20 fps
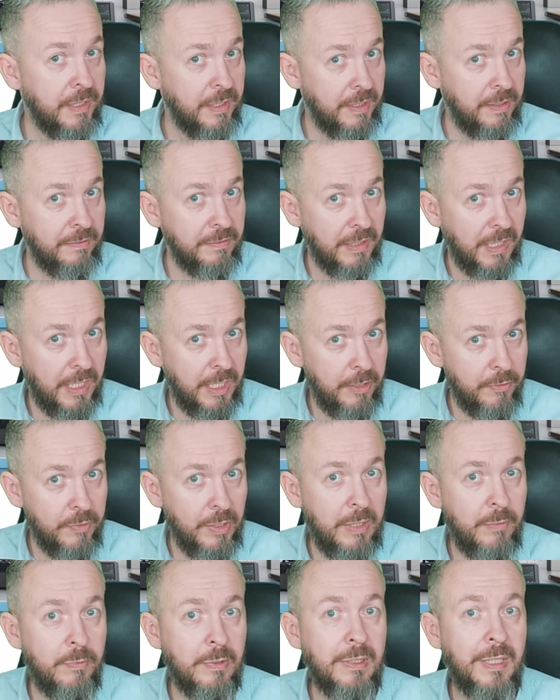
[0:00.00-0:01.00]
And I
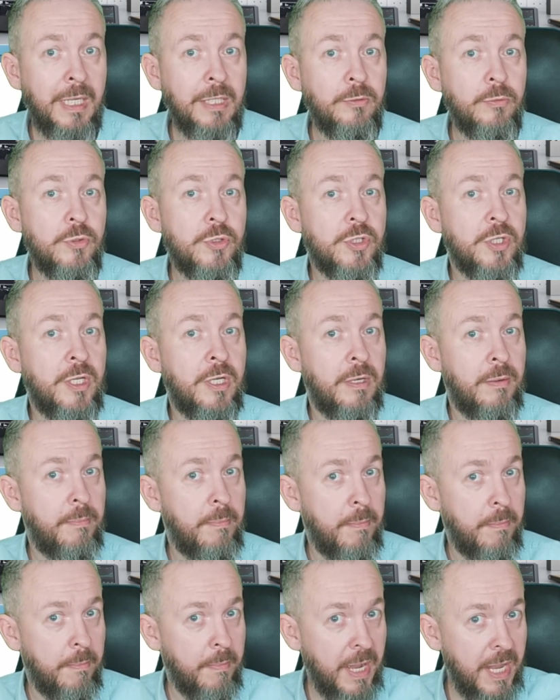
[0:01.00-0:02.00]
really would like to share
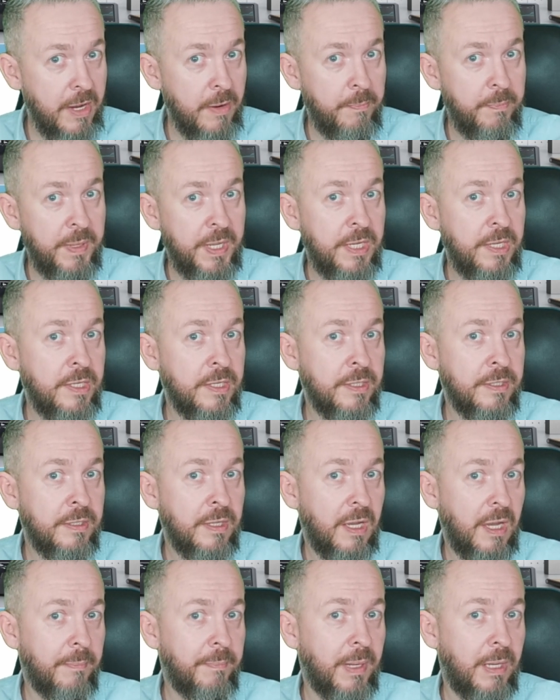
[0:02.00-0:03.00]
my opinion
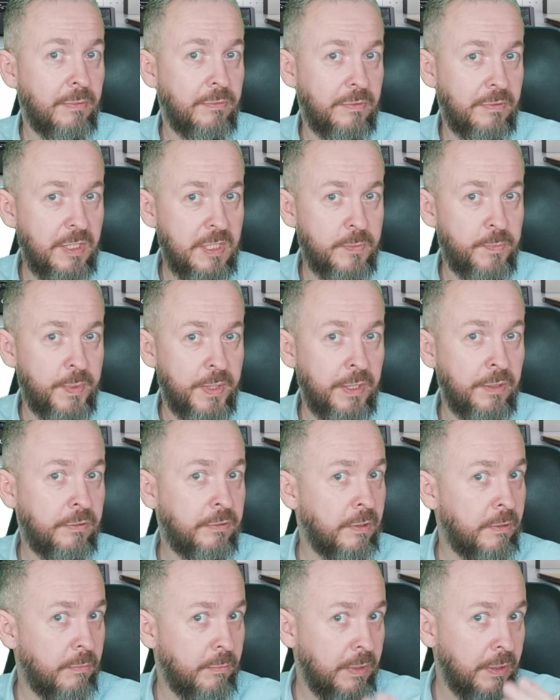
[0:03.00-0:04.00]
about this
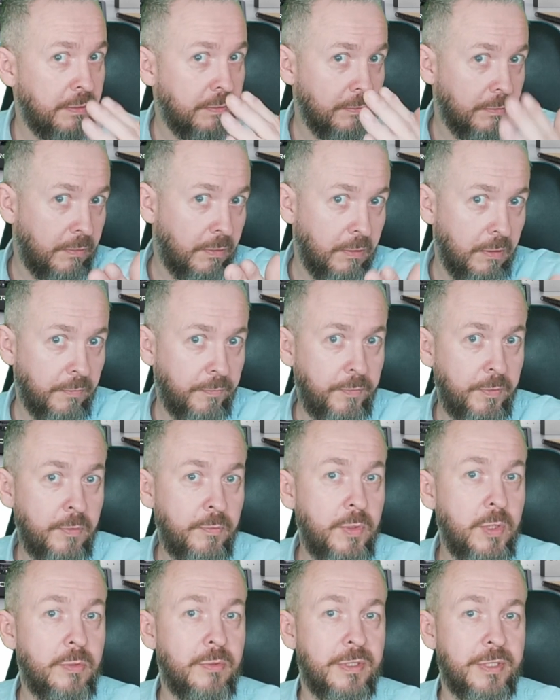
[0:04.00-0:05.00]
printer with all of you
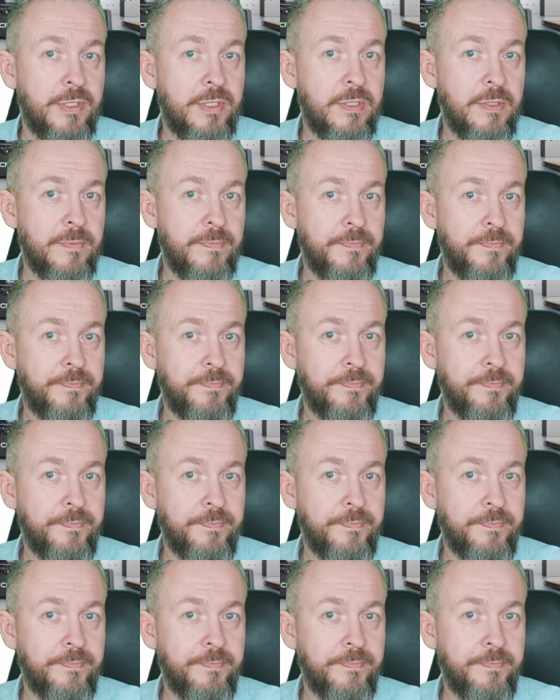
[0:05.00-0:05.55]
viewers.